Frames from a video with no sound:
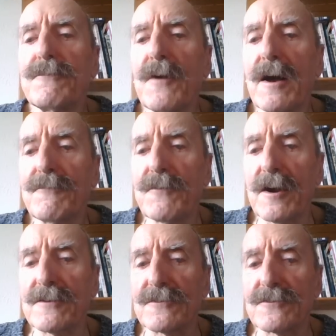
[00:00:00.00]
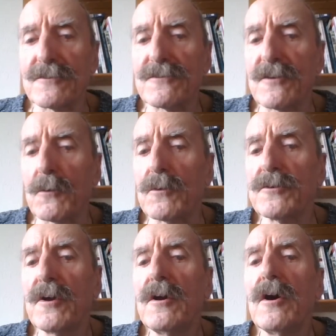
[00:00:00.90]
firefighters, and so
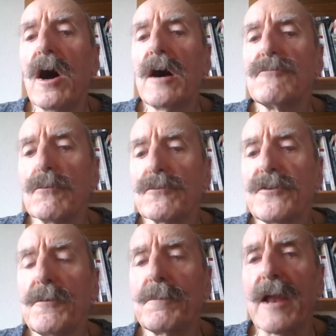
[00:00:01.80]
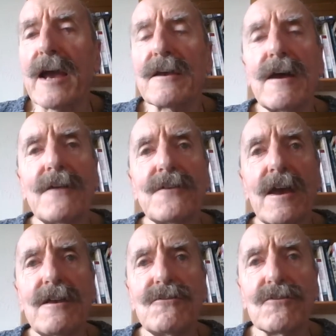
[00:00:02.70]
on are also black and
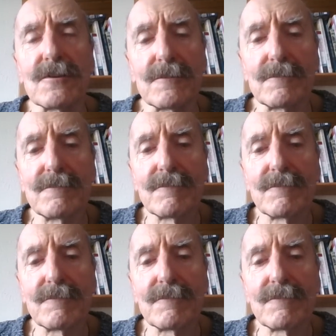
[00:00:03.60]
Asian.